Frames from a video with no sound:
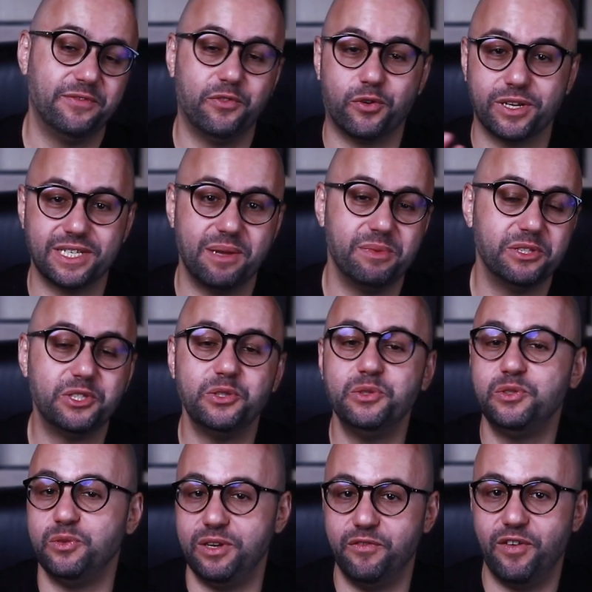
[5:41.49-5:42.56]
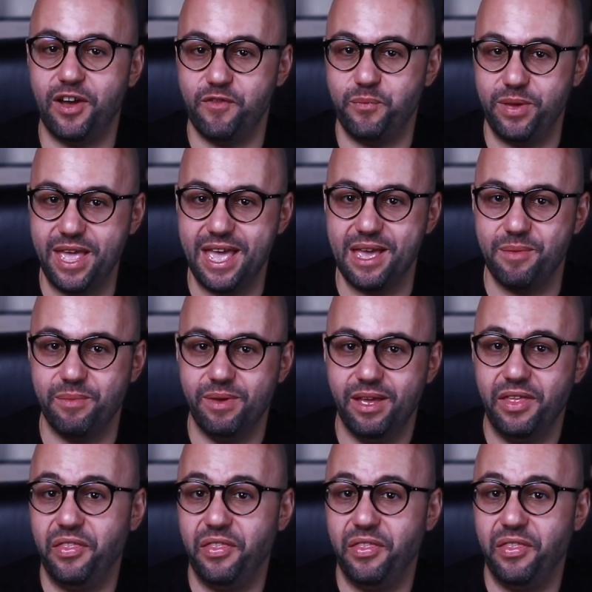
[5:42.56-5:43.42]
for example, 2:25 p.m.,